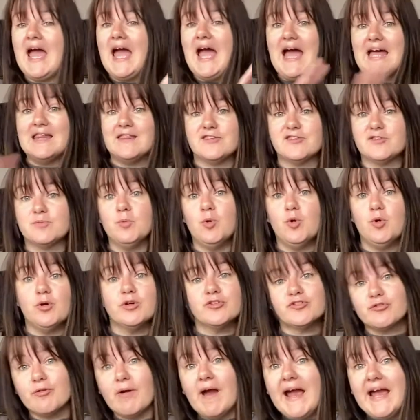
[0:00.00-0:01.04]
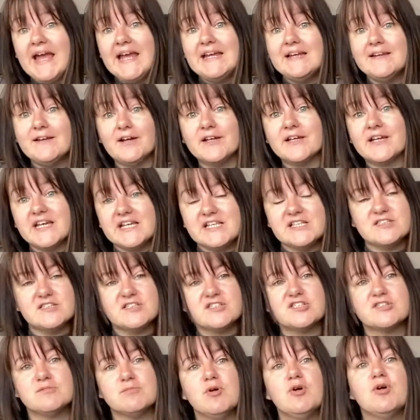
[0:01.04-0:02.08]
And small is great, like the
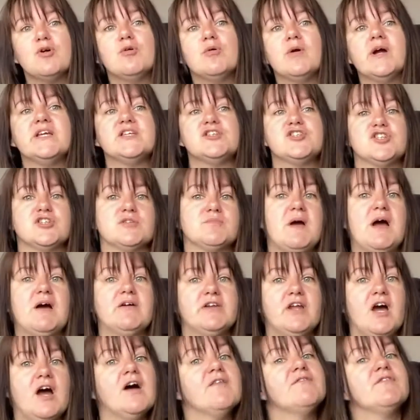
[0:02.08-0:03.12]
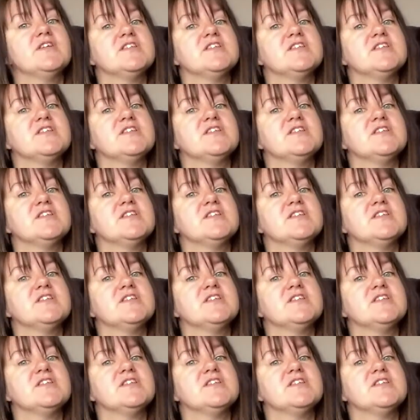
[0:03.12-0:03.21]
small is just about enough.